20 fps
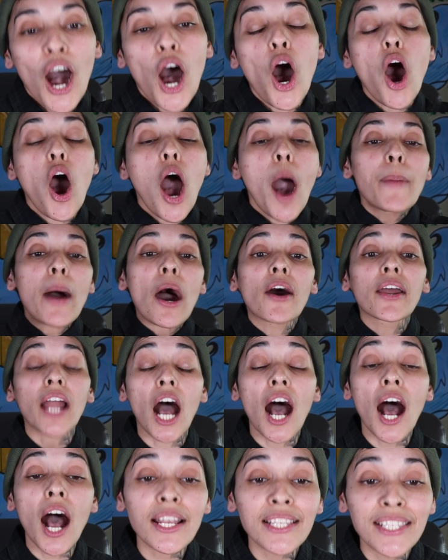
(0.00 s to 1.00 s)
Oh, about
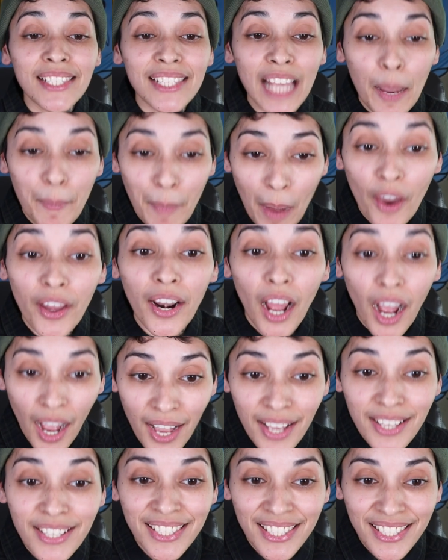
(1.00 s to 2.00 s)
us? Know. About
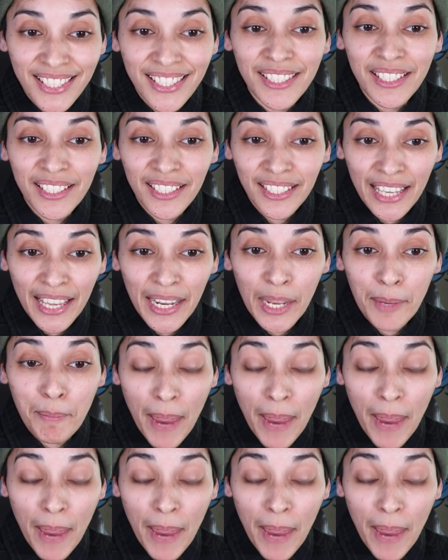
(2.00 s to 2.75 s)
us getting